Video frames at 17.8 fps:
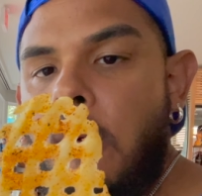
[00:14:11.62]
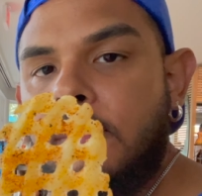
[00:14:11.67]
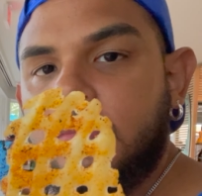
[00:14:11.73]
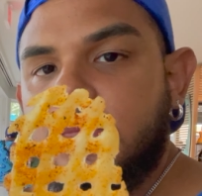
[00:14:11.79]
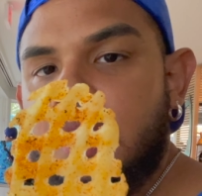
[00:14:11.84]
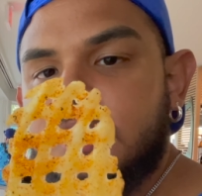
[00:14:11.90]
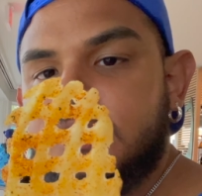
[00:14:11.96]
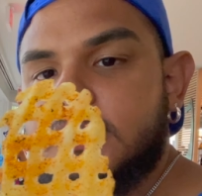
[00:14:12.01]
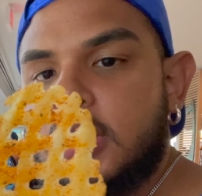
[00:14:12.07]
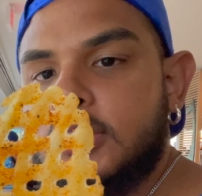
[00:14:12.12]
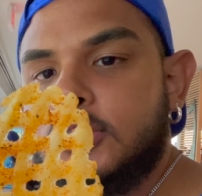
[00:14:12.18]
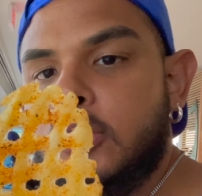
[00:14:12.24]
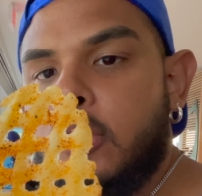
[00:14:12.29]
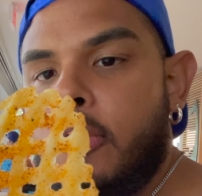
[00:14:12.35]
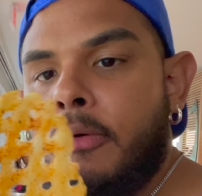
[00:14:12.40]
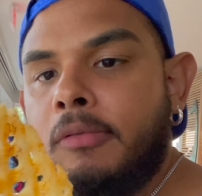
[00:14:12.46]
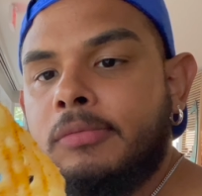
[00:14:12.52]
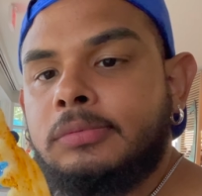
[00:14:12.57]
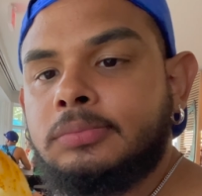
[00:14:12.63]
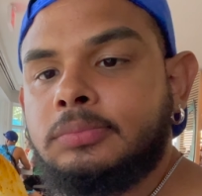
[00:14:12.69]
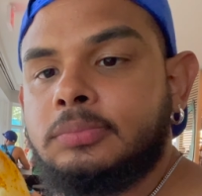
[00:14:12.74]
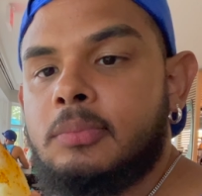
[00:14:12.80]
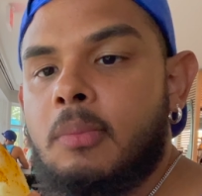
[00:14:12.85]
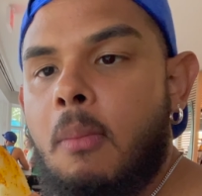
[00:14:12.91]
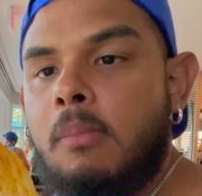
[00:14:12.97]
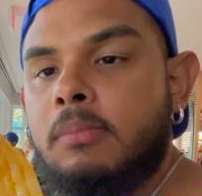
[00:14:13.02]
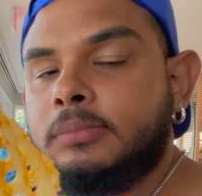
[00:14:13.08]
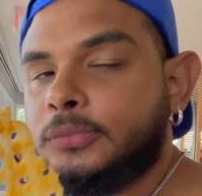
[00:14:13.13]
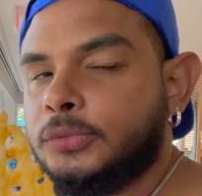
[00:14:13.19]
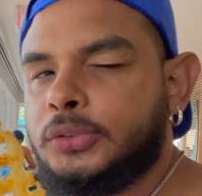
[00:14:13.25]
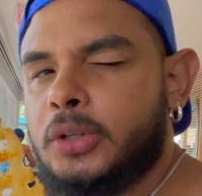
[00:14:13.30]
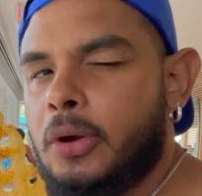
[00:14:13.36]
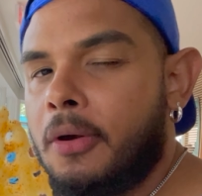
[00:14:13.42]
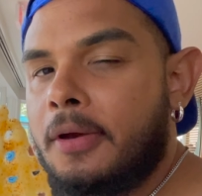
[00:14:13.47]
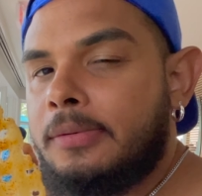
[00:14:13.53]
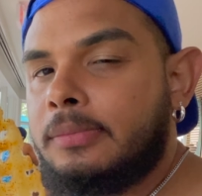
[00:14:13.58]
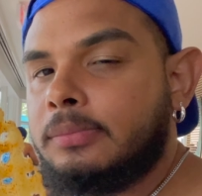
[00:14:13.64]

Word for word: like sazón. So good.